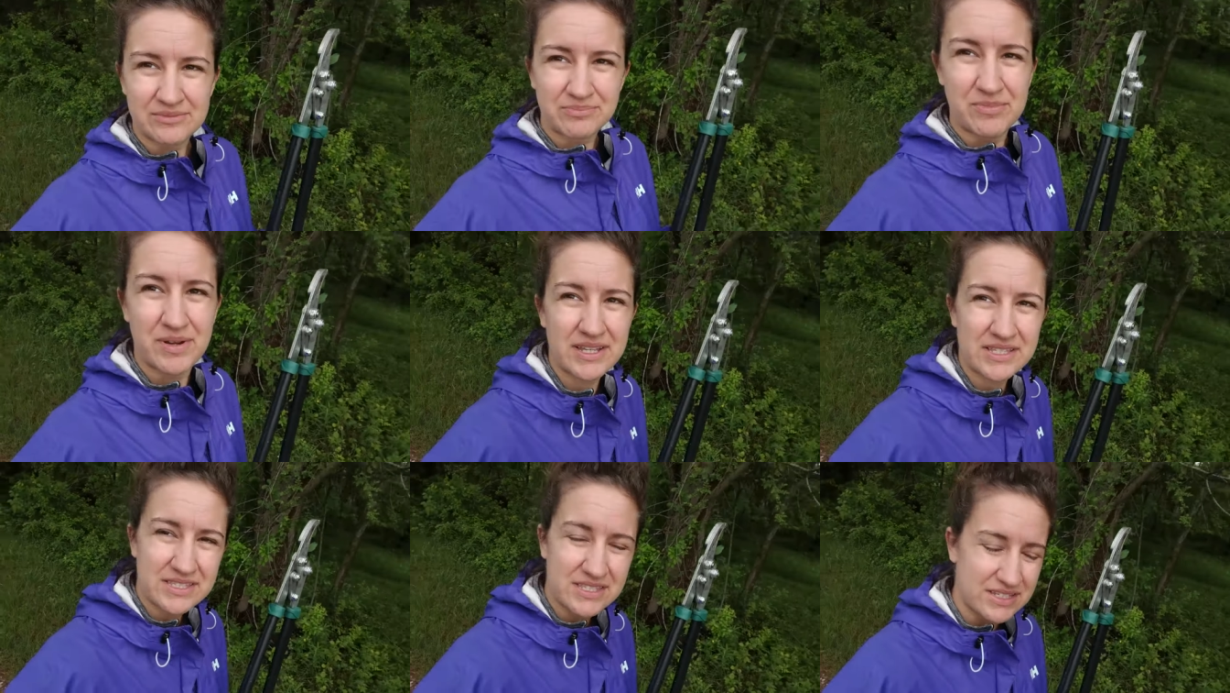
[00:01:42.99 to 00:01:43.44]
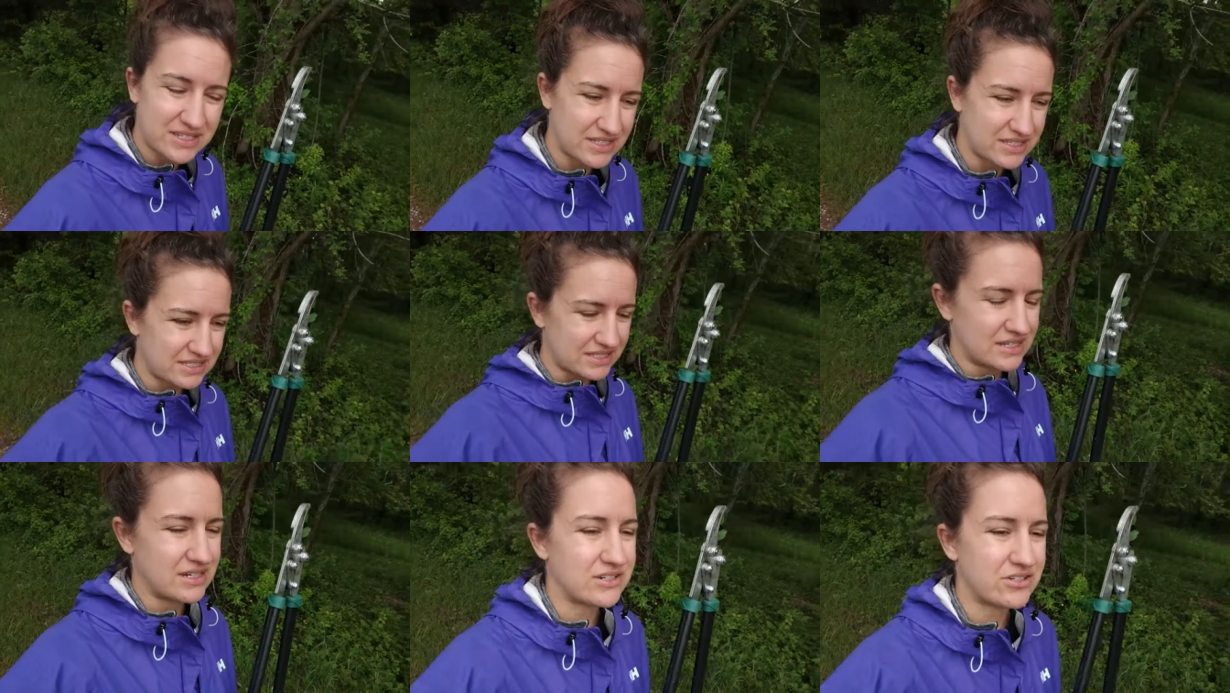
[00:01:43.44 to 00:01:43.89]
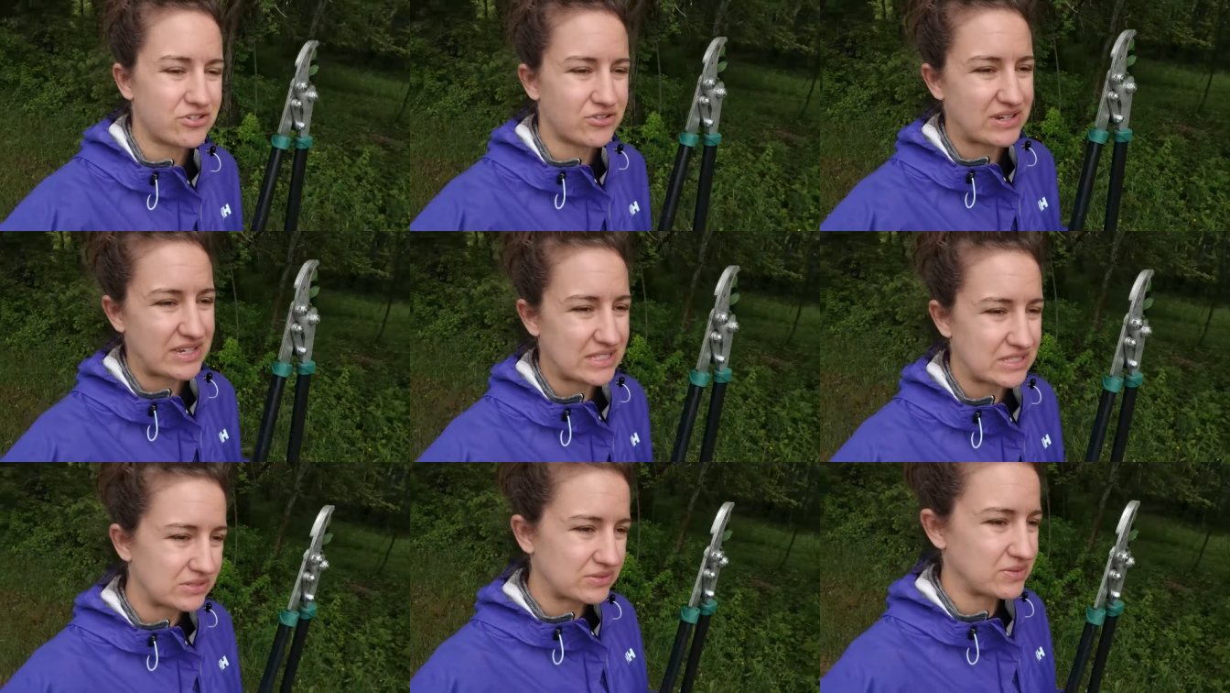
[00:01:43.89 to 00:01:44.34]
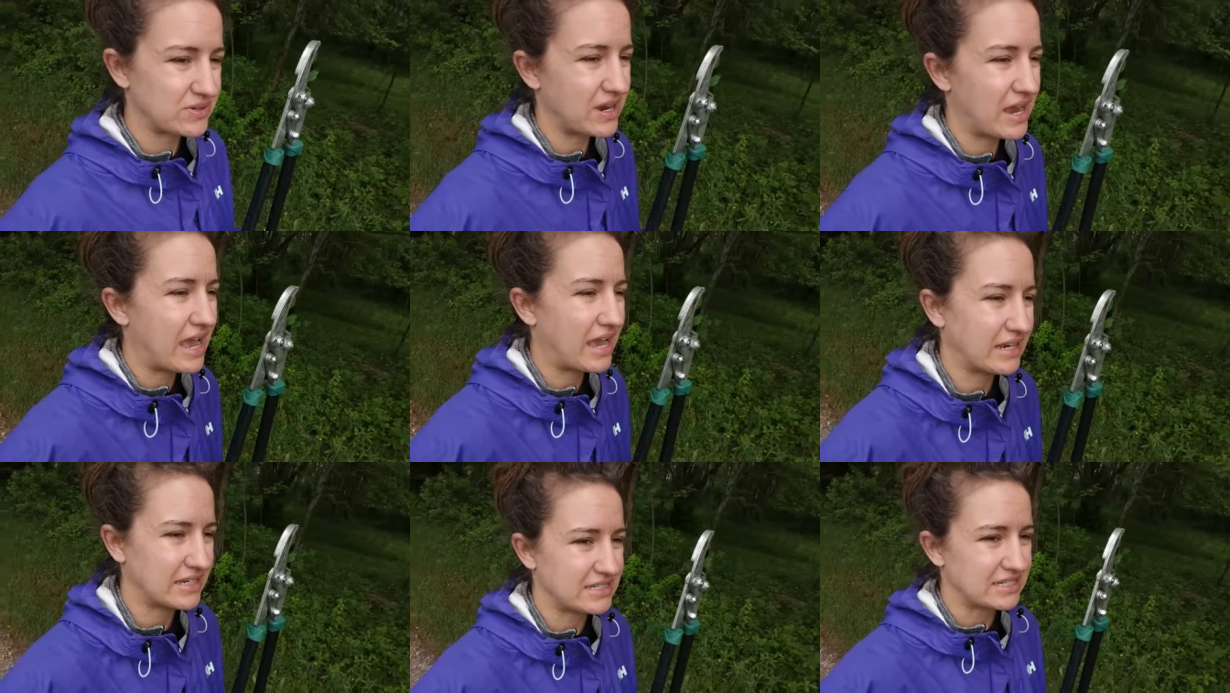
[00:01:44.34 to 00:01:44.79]
muscles and joints were
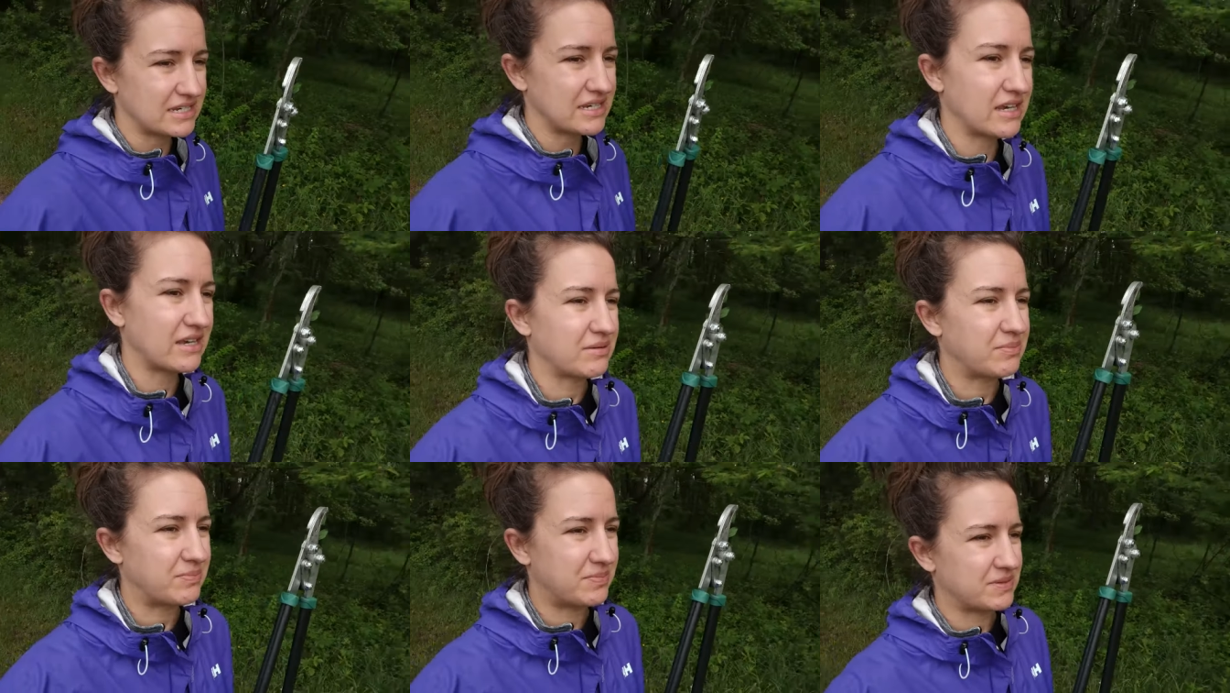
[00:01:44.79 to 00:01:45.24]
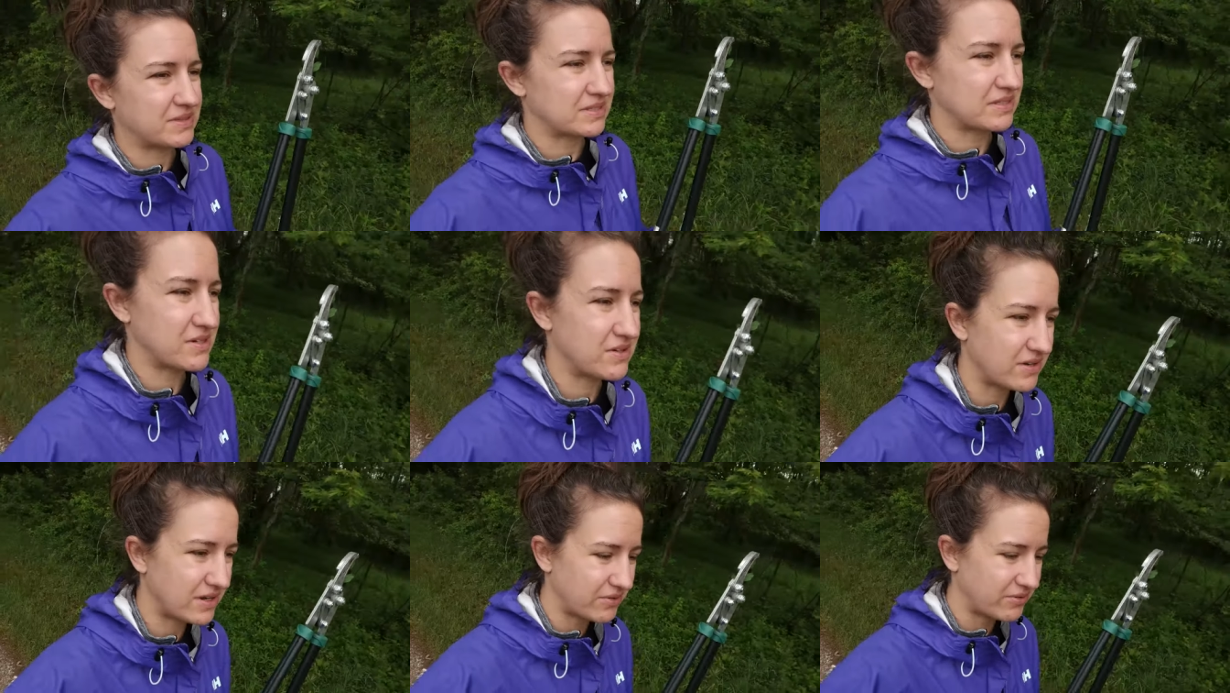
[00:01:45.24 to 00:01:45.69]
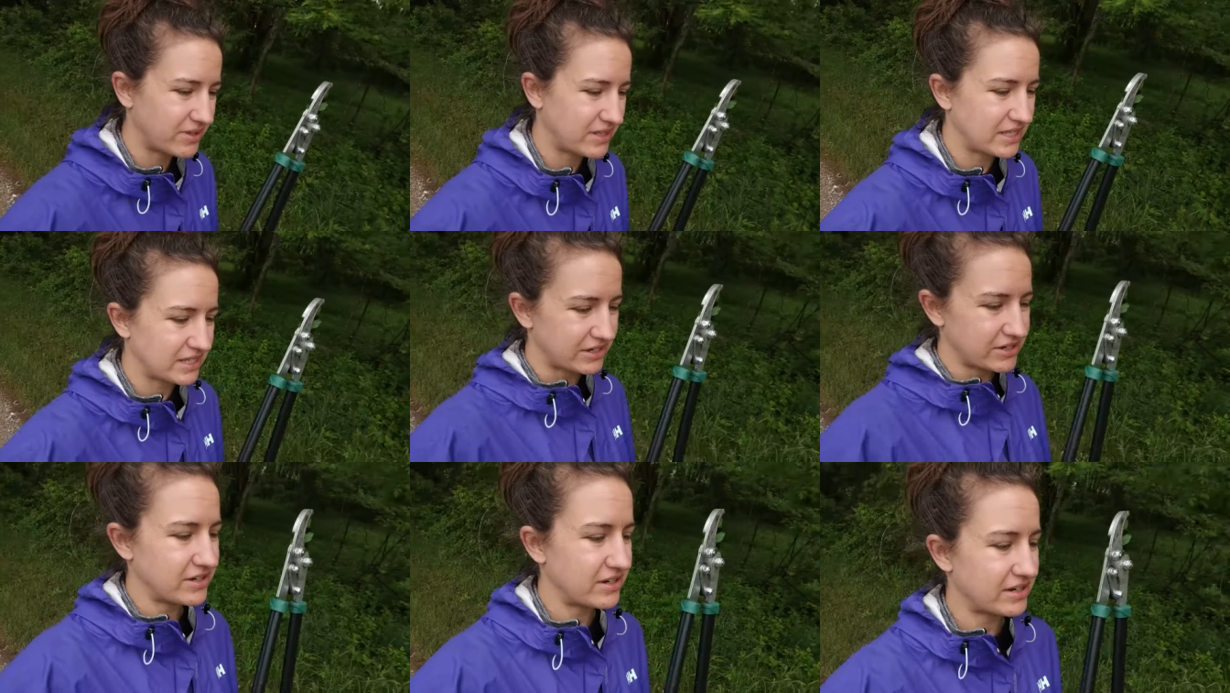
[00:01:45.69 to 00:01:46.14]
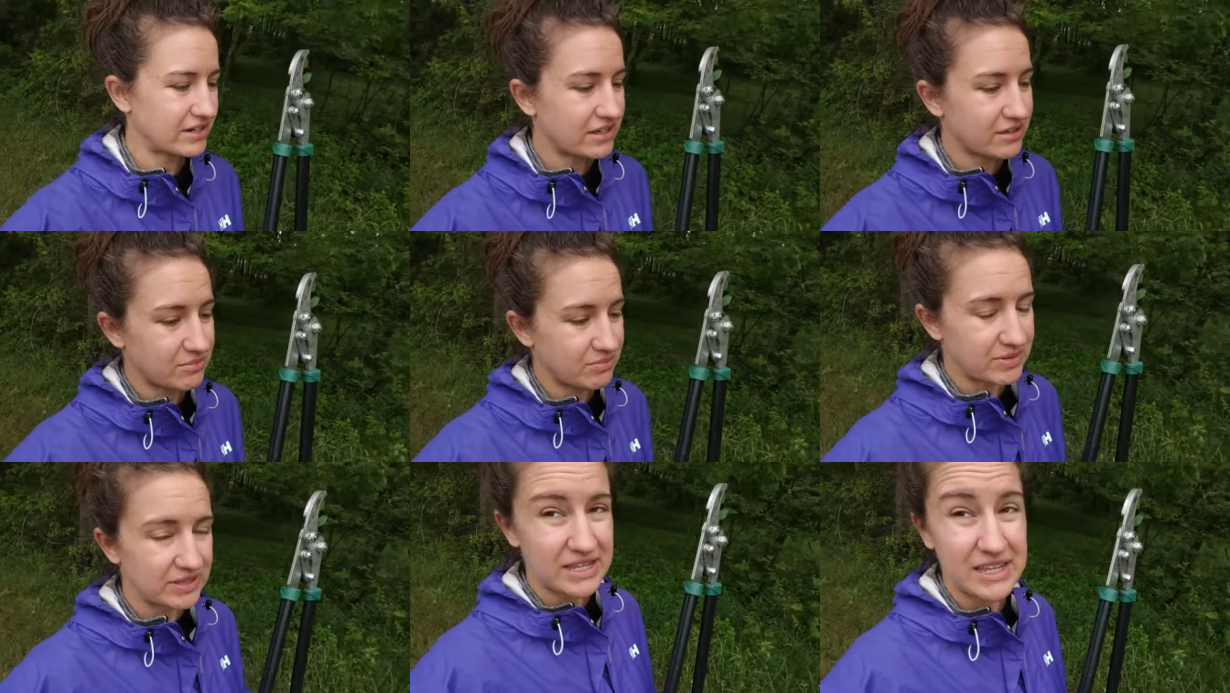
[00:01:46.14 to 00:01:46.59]
acting up, so I really couldn't
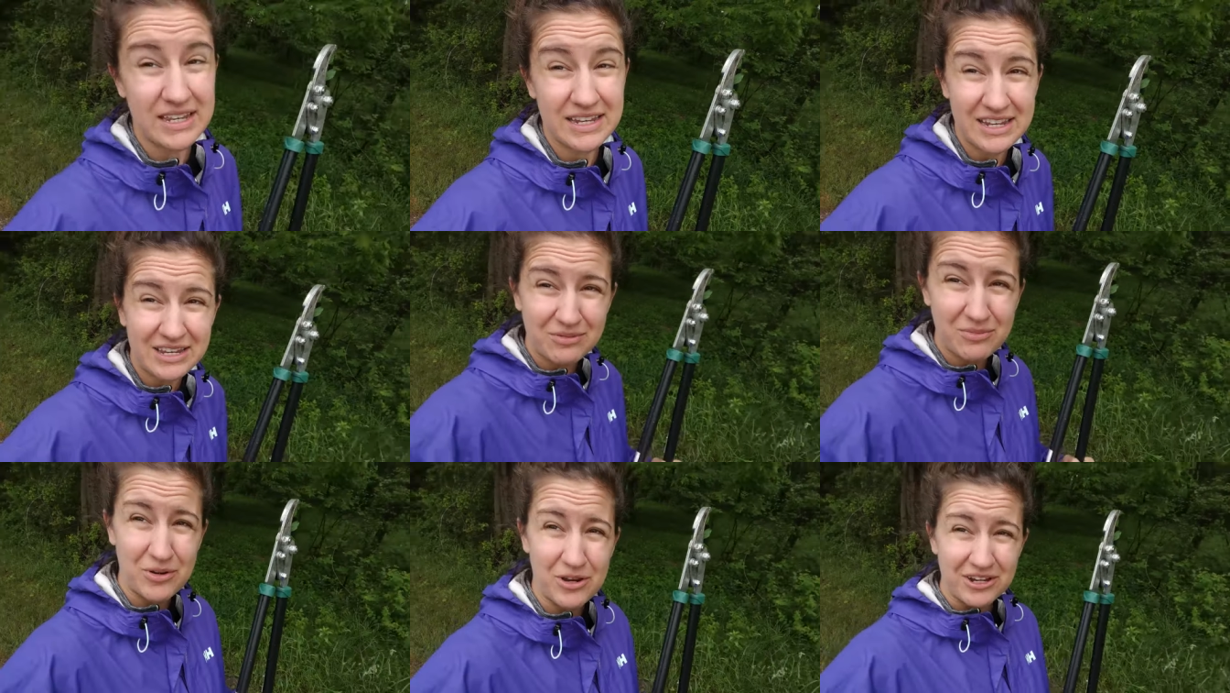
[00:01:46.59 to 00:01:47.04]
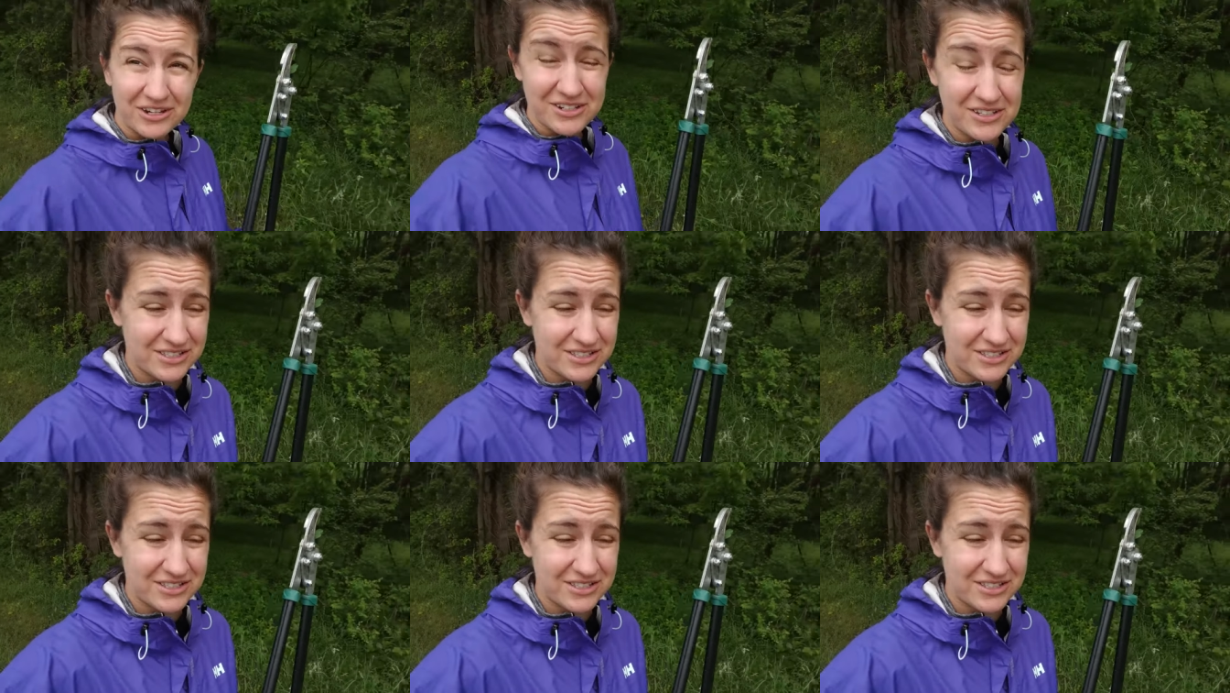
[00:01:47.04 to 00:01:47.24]
complete anymore.